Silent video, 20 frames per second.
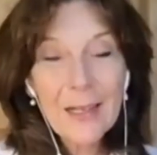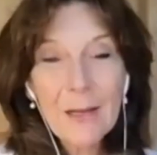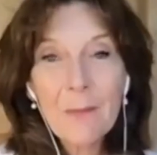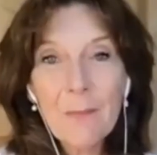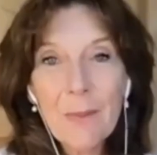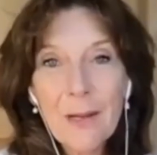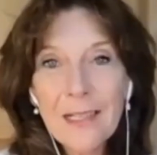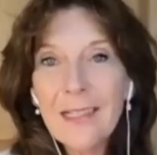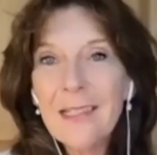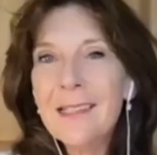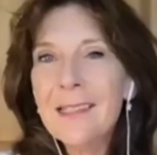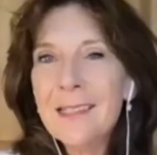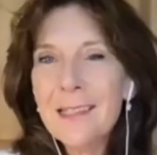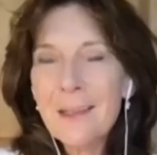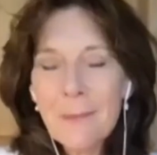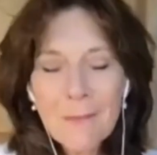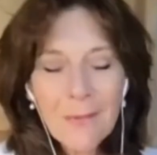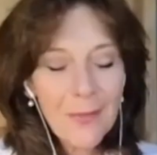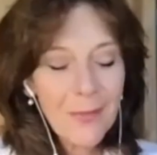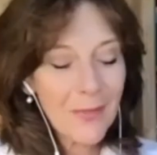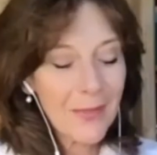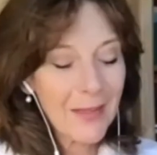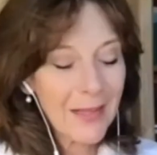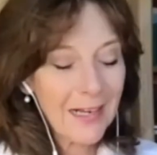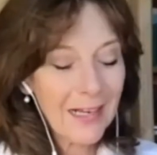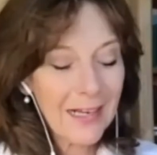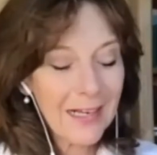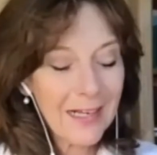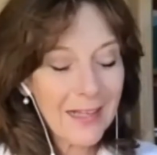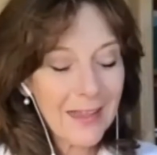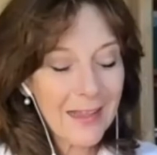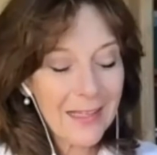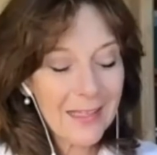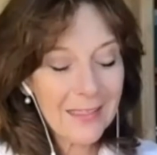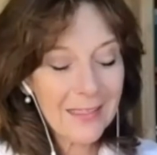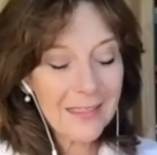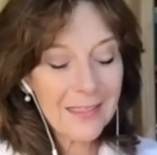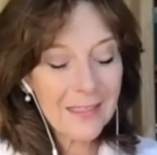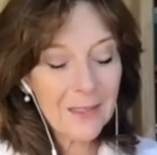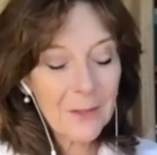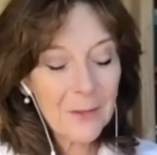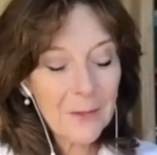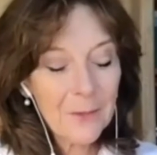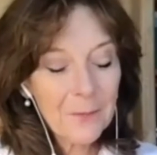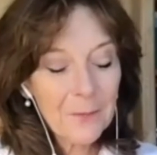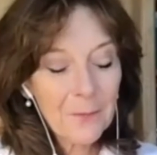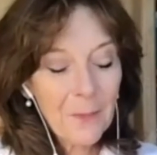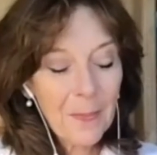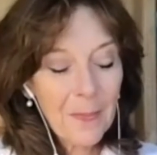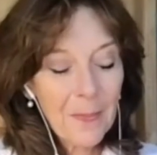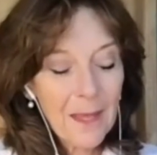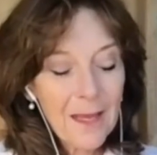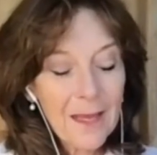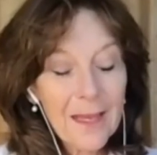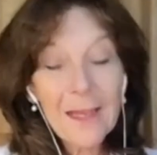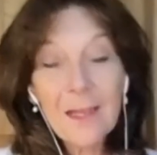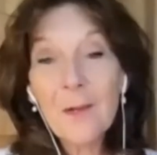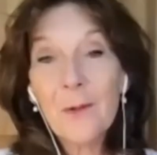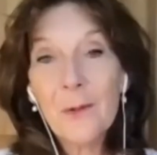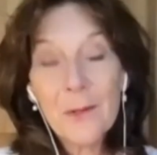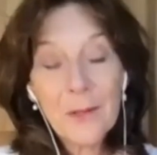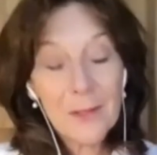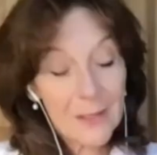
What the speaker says: But it's something like this. Genug.